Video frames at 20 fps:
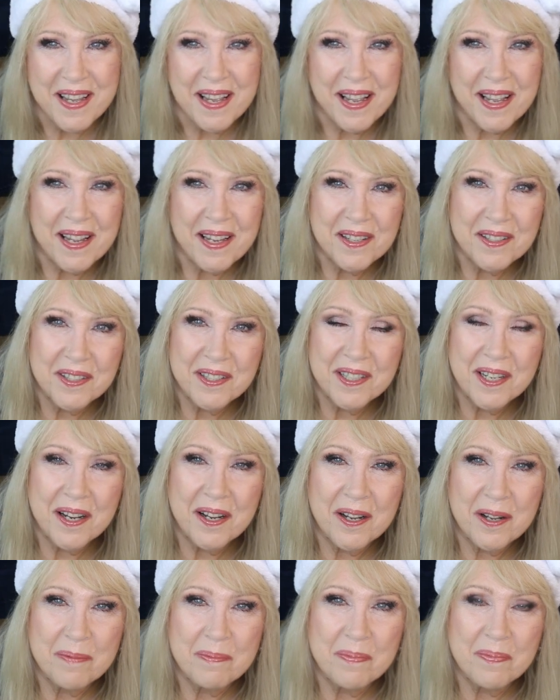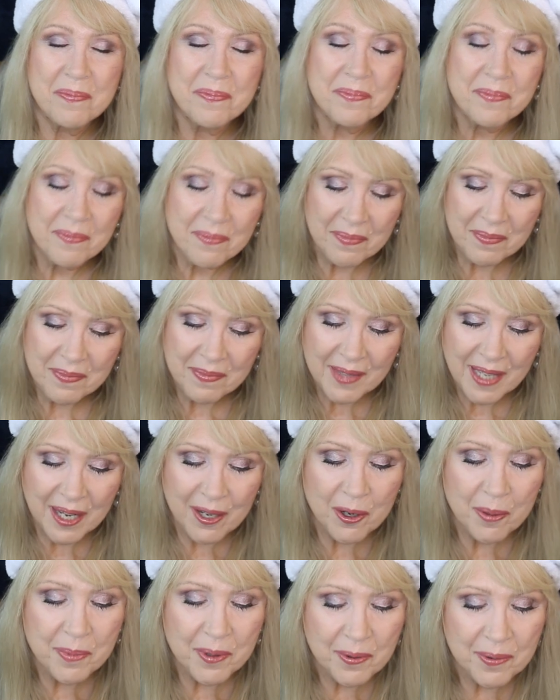And I
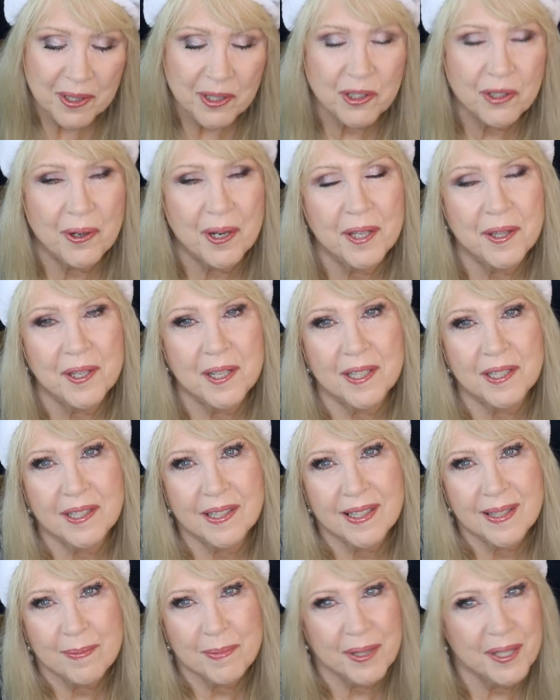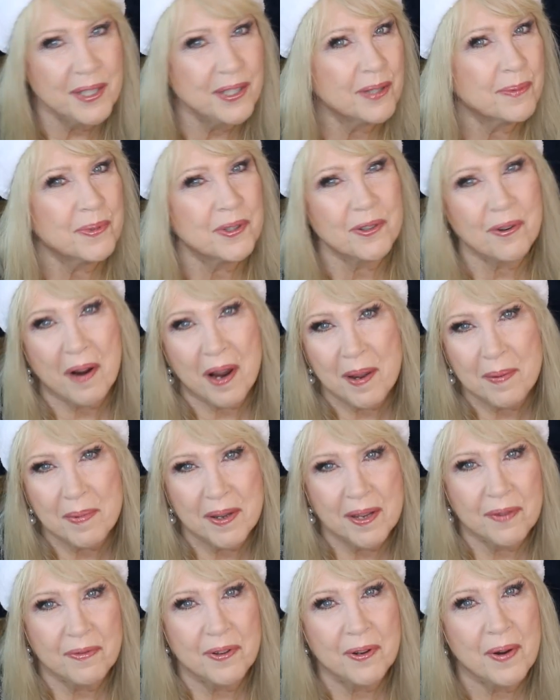hope you enjoyed this. Please subscribe
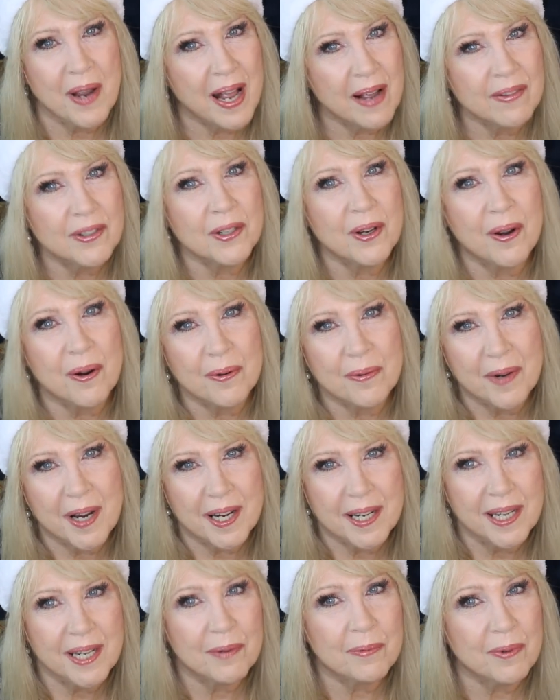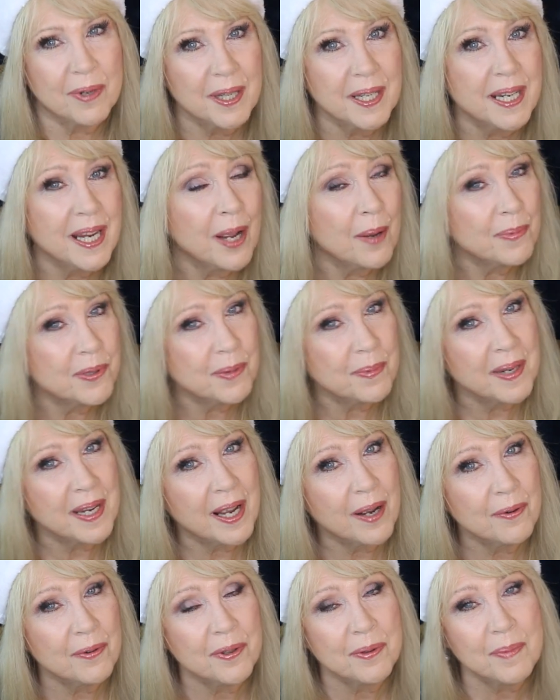if you haven't already. It really helps me
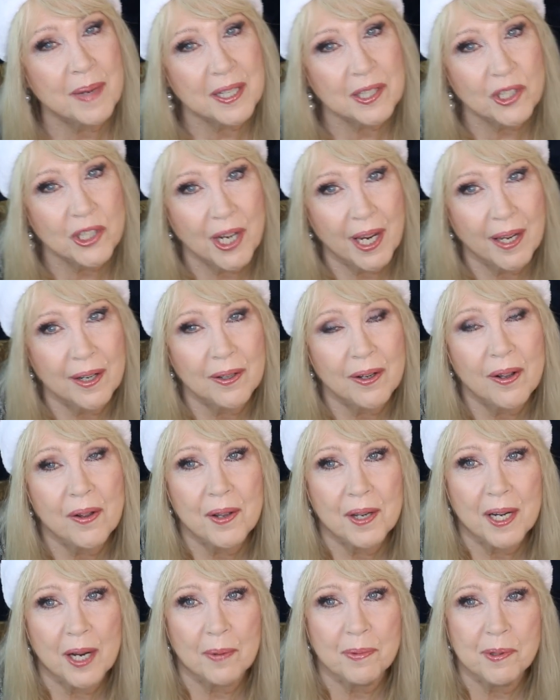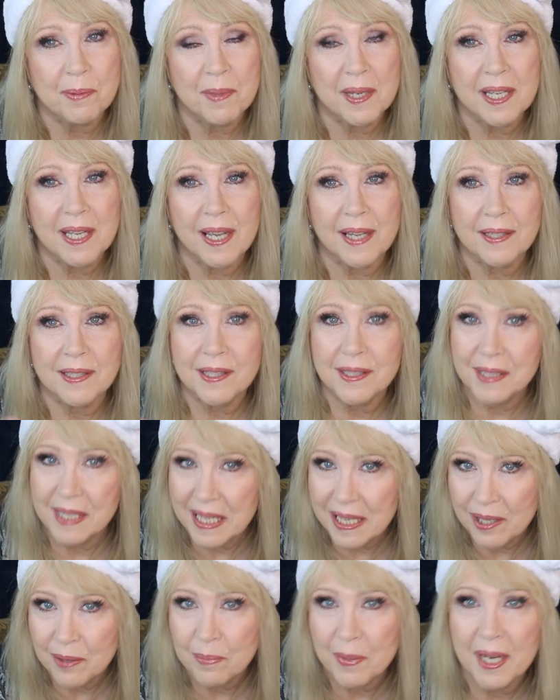out with my channel. It helps me get
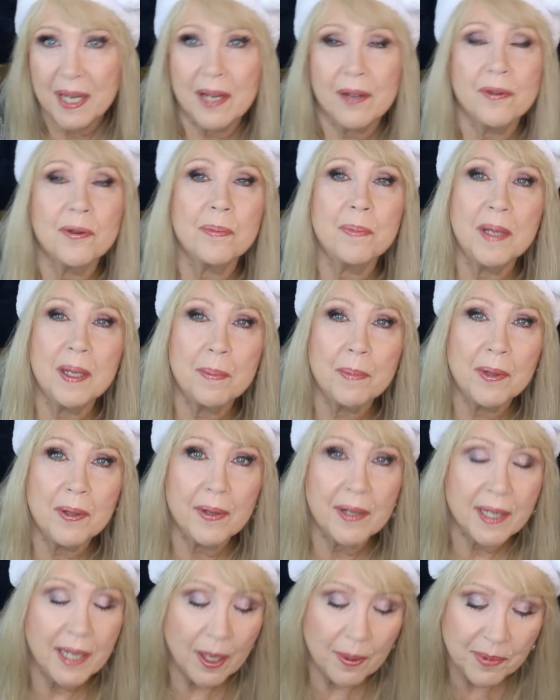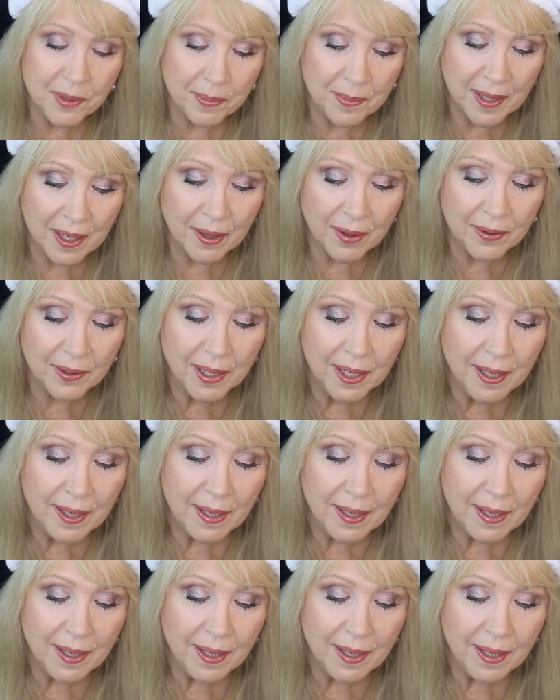seen by other people. It helps me out.